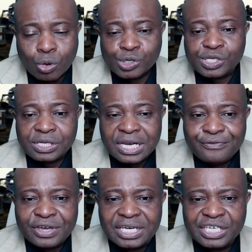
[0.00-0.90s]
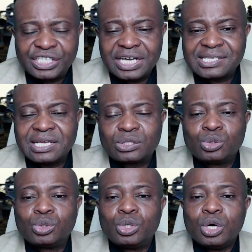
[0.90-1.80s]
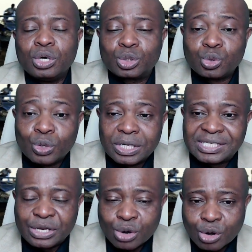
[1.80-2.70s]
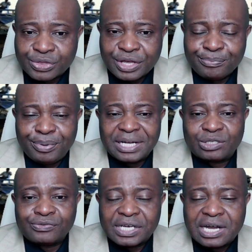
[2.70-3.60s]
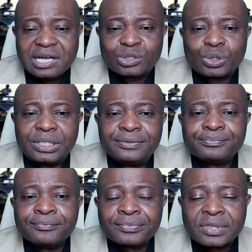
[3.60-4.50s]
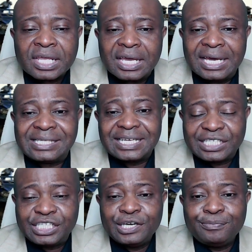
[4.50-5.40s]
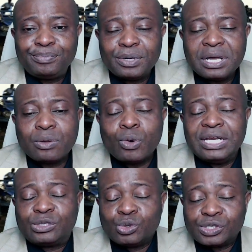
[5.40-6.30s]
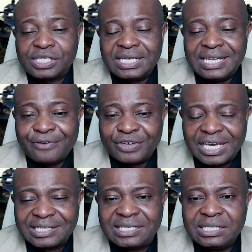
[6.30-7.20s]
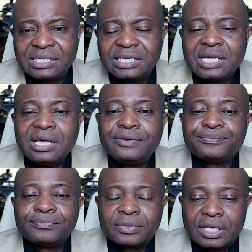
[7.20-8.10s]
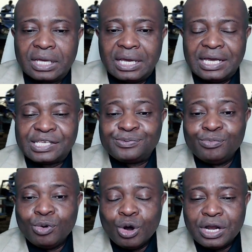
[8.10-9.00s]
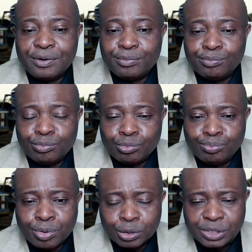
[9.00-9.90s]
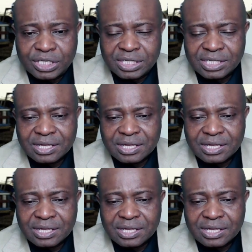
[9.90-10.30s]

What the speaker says: was leaving Kinshasa to go towards the northern part of the country. And that ship, while it was navigating, a small boat,